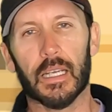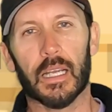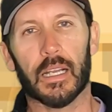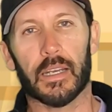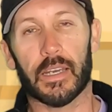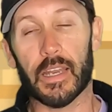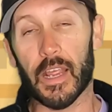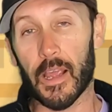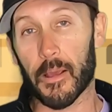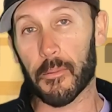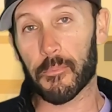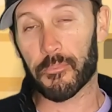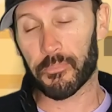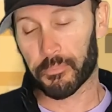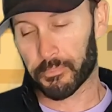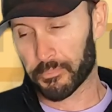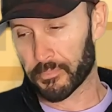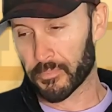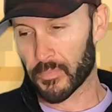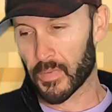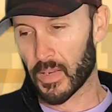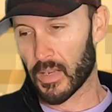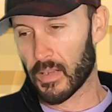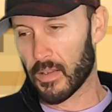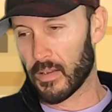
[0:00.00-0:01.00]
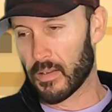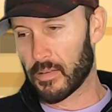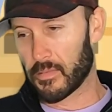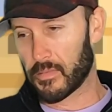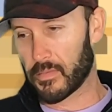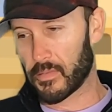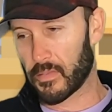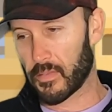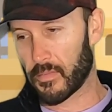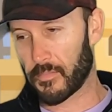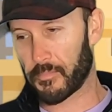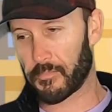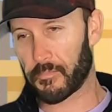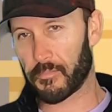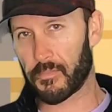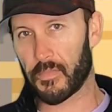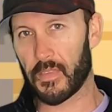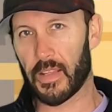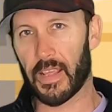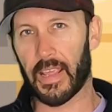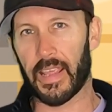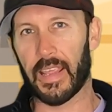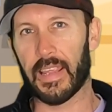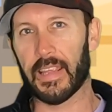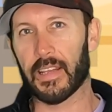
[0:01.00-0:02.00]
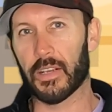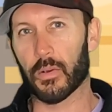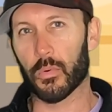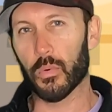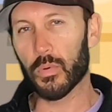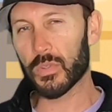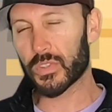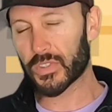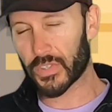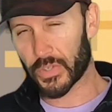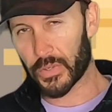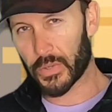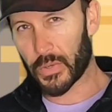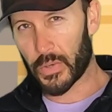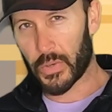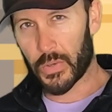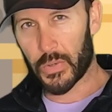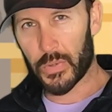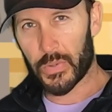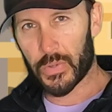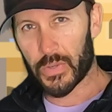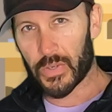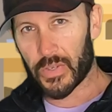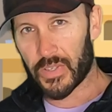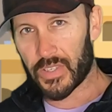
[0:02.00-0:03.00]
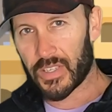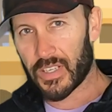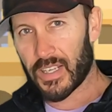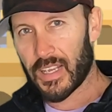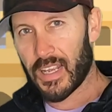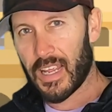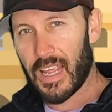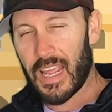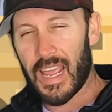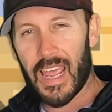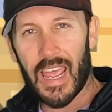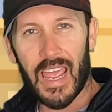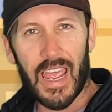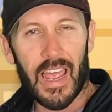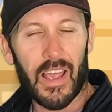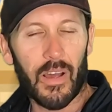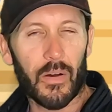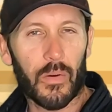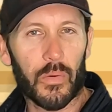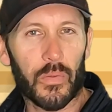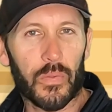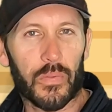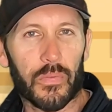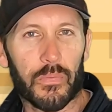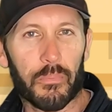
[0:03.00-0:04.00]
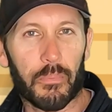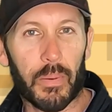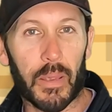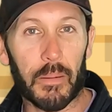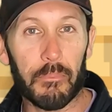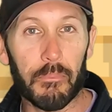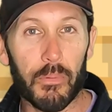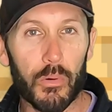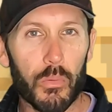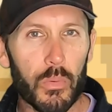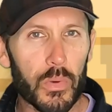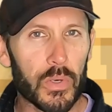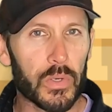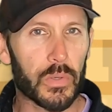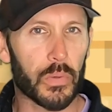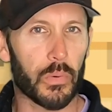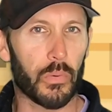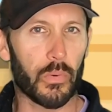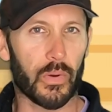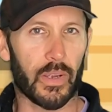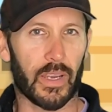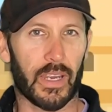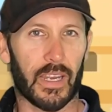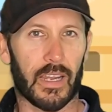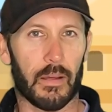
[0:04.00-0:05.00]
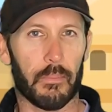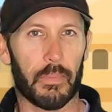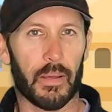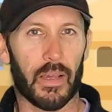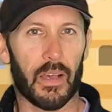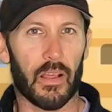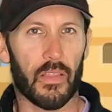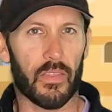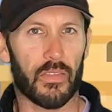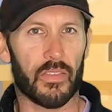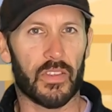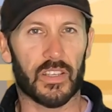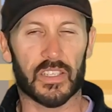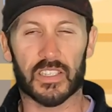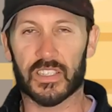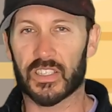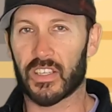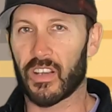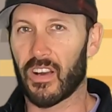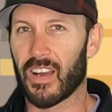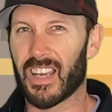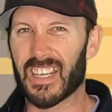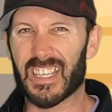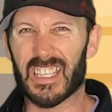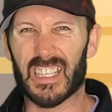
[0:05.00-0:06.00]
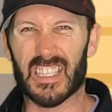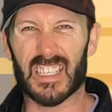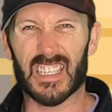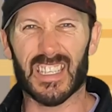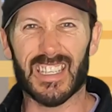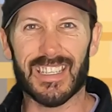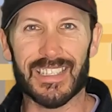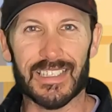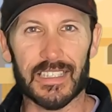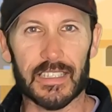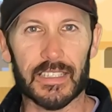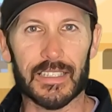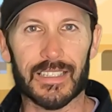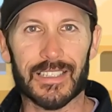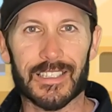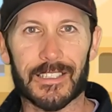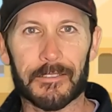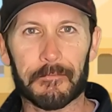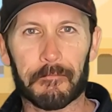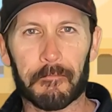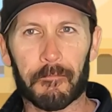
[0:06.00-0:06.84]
Now, he had also heard how people were talking about this guy, Jesus,